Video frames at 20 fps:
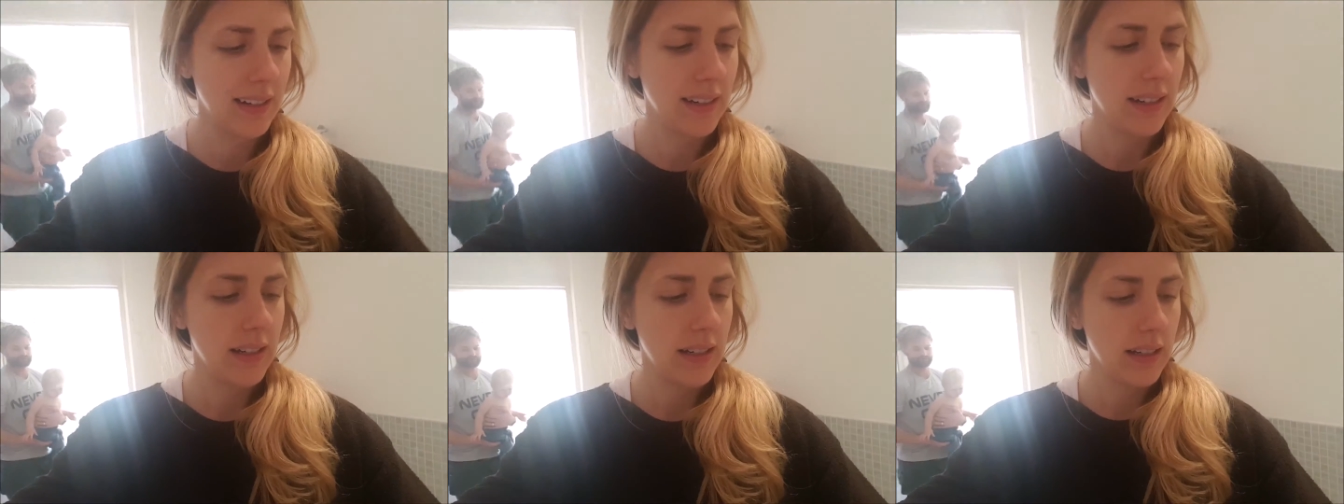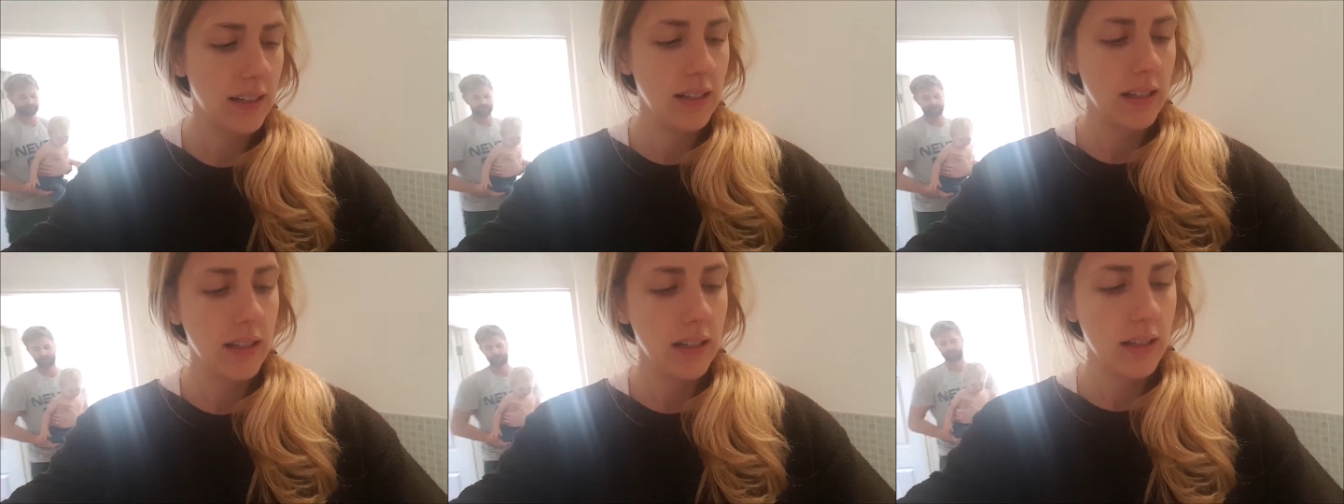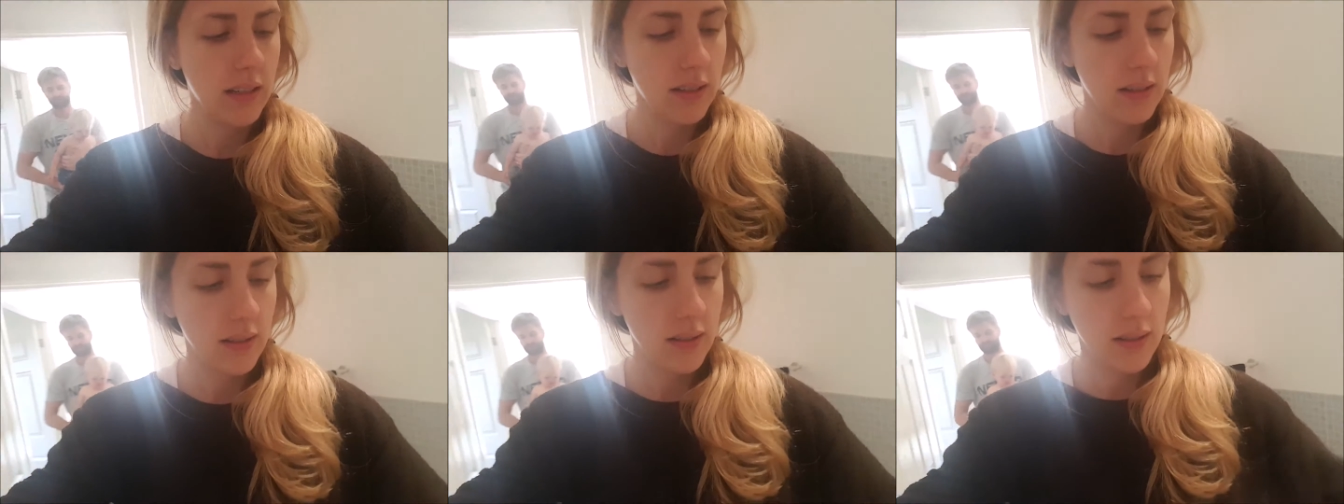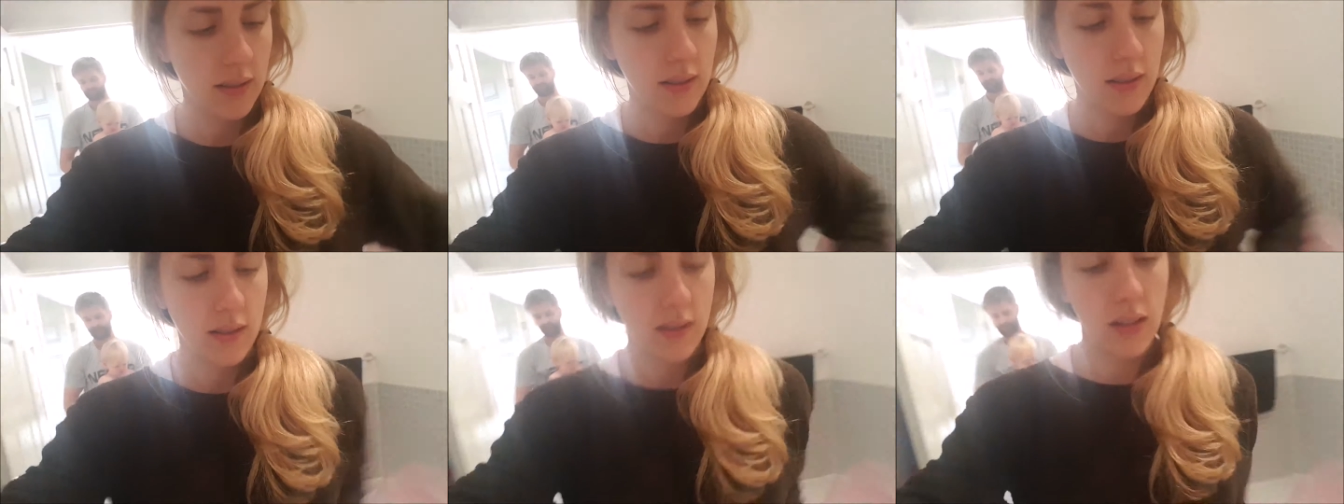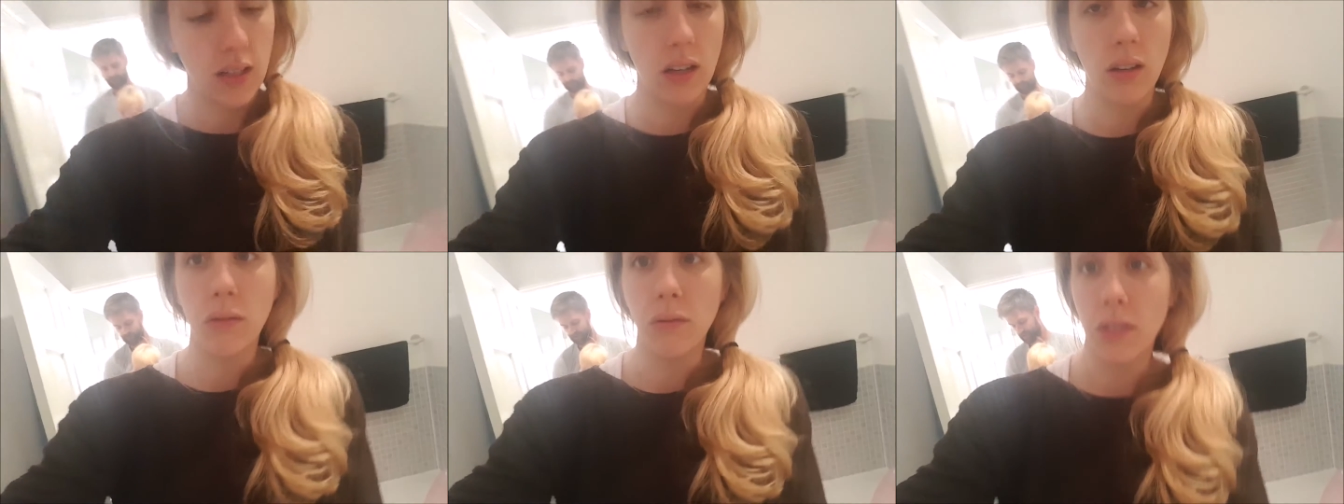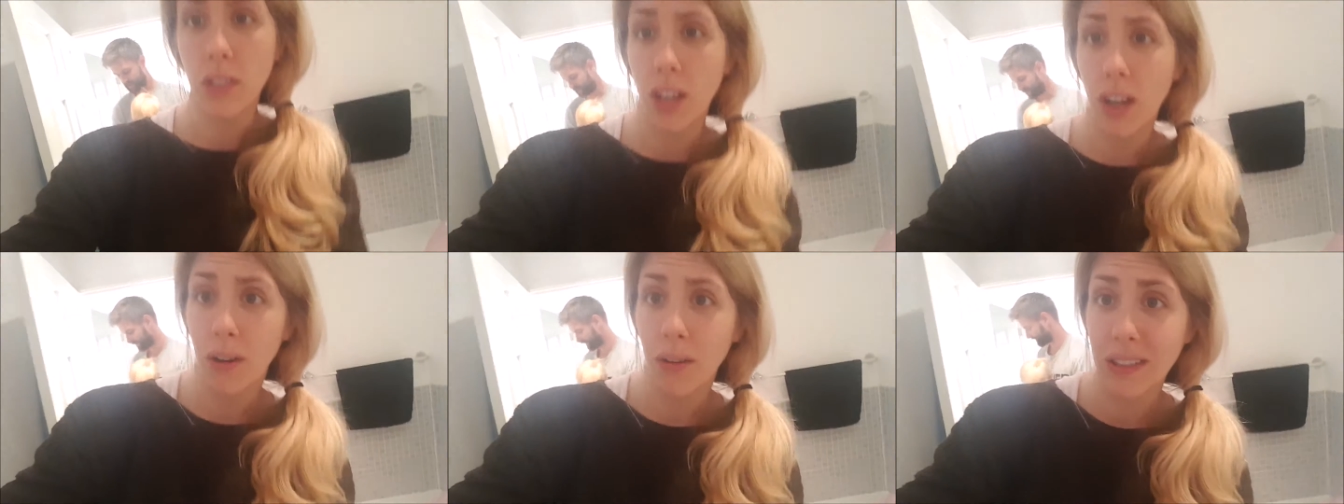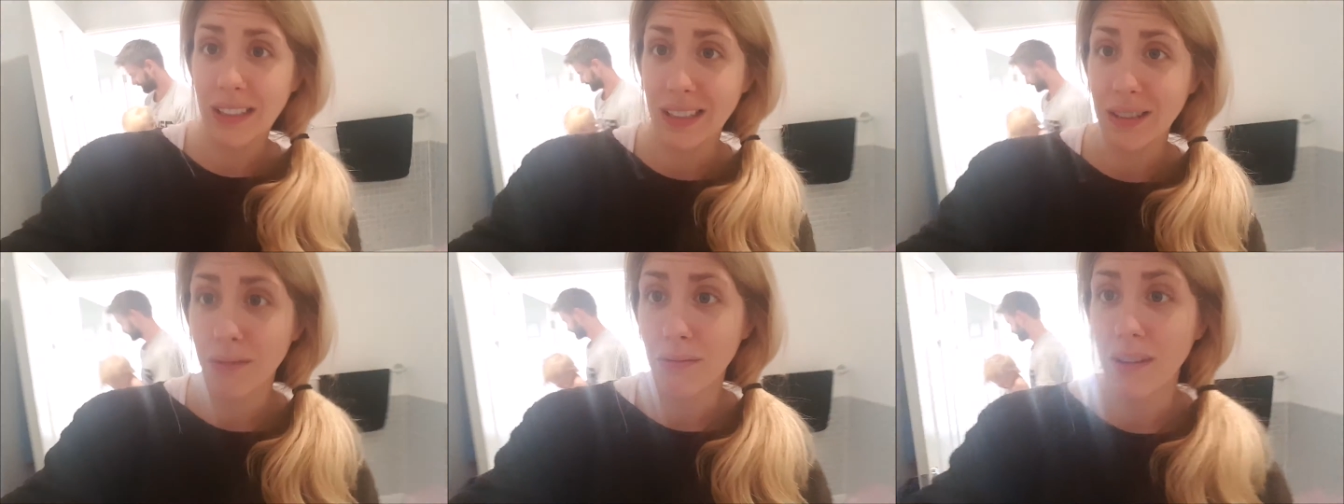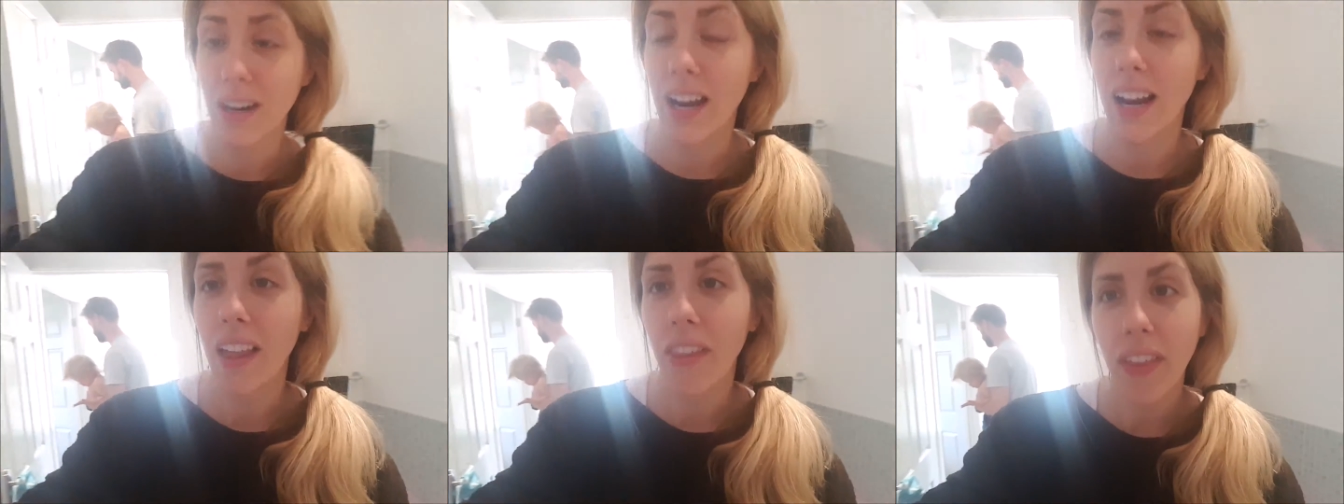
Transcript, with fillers: Oh no, it's right. Oh no, it's right.